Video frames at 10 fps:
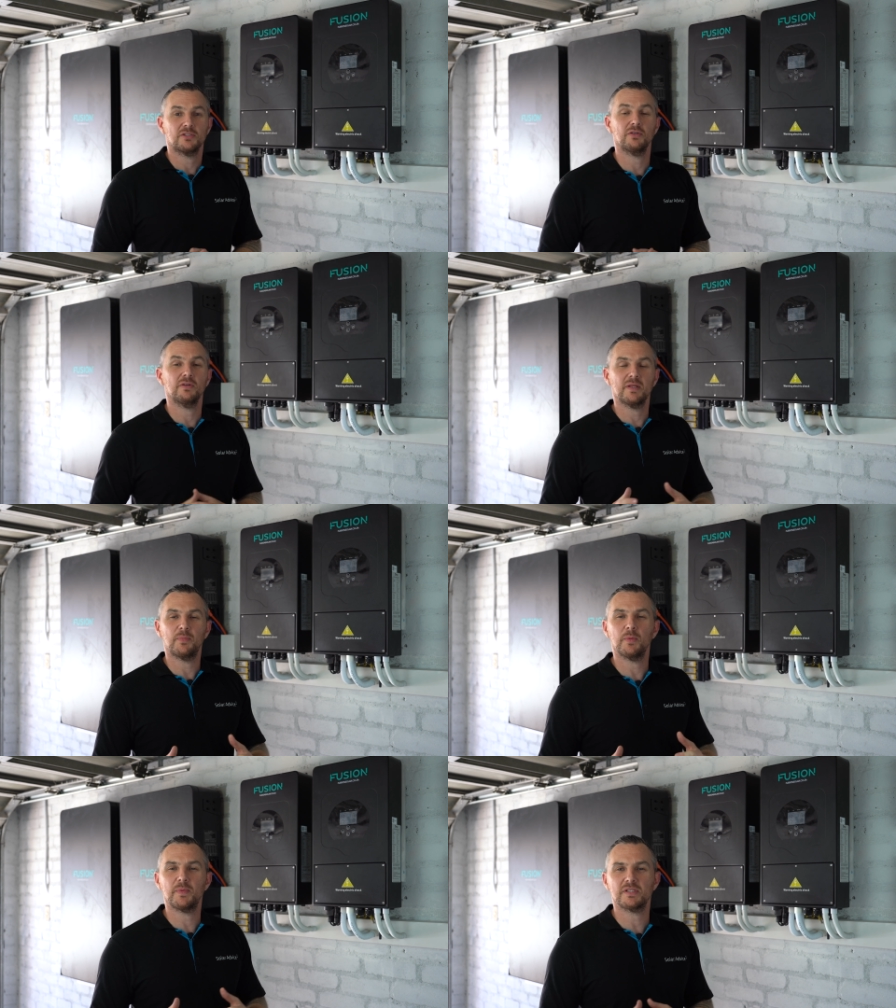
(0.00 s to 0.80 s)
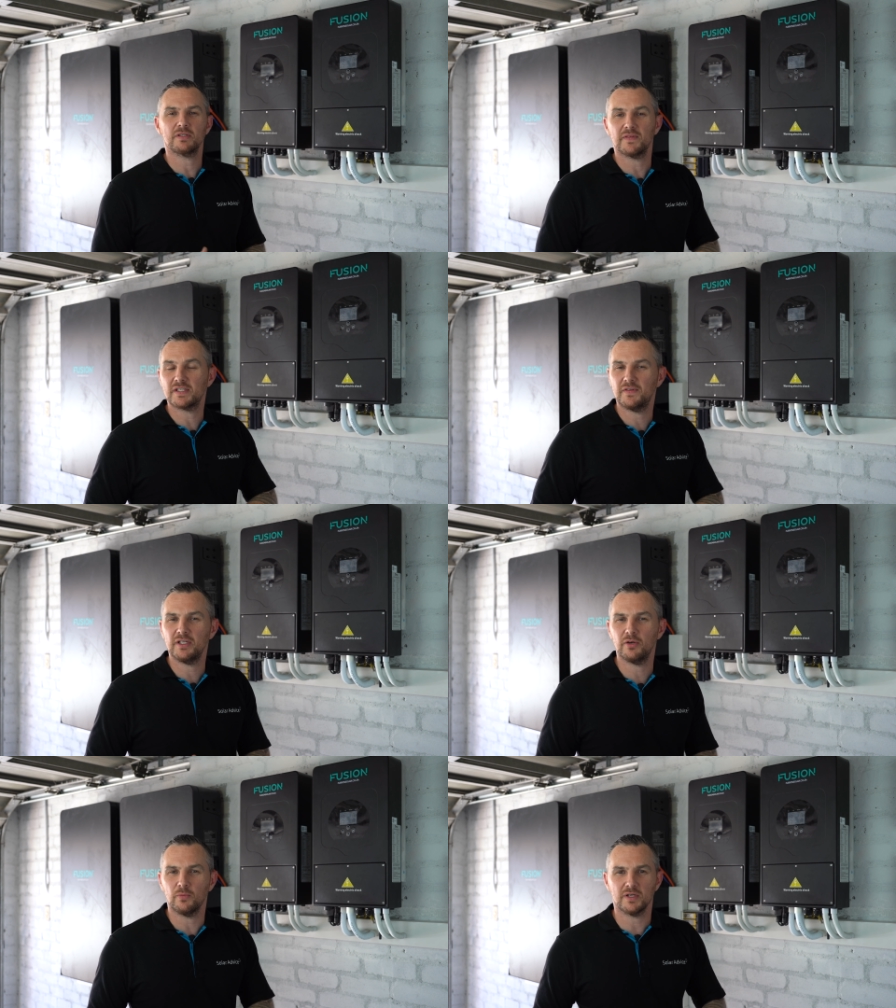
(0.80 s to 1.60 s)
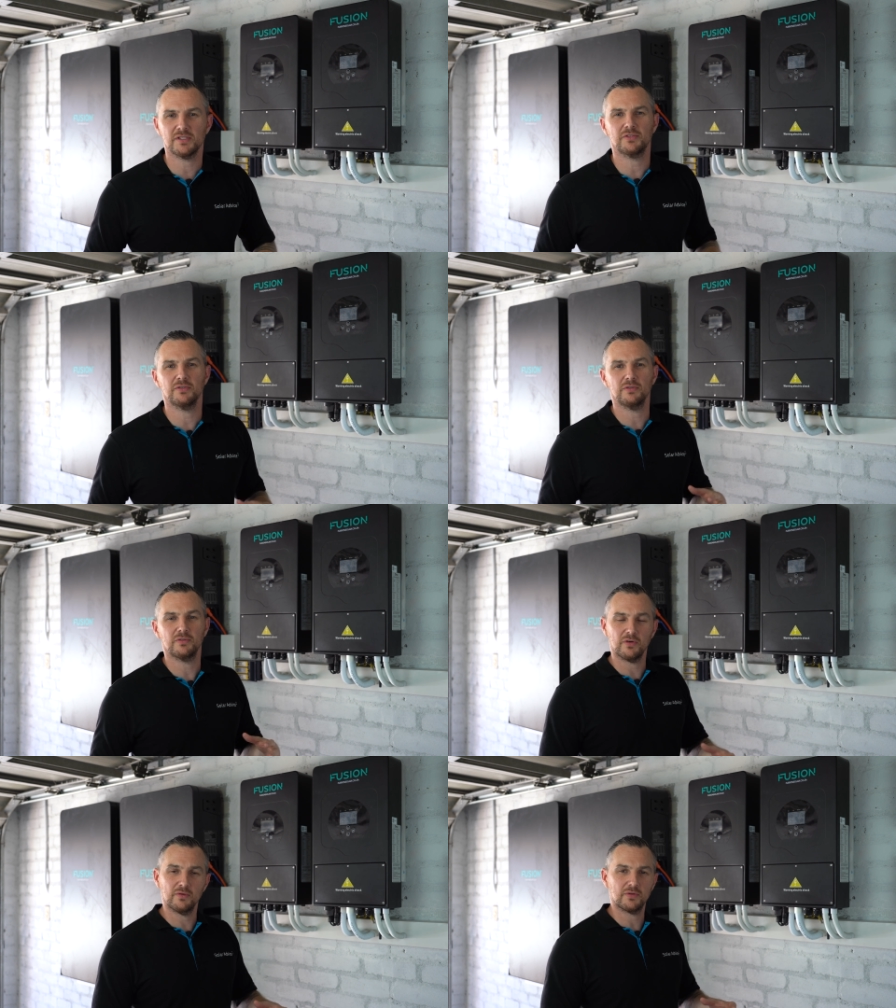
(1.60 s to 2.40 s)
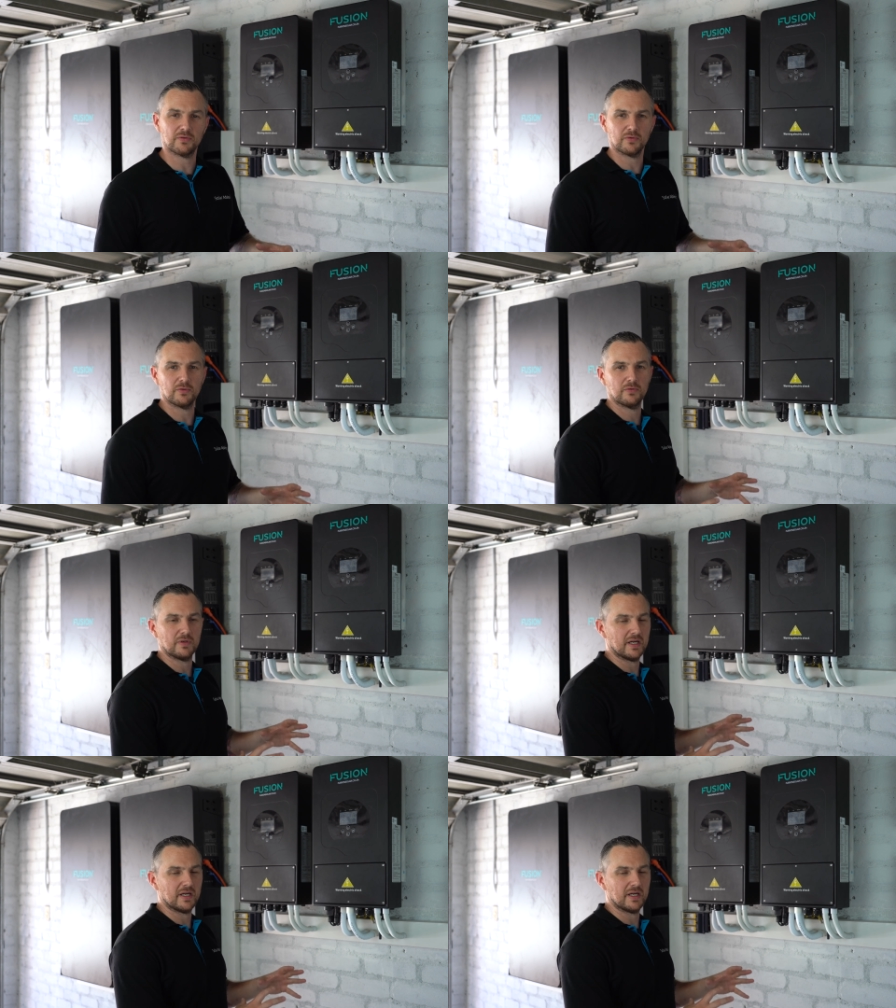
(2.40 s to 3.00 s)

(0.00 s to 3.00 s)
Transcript: So the purpose of this video was to go through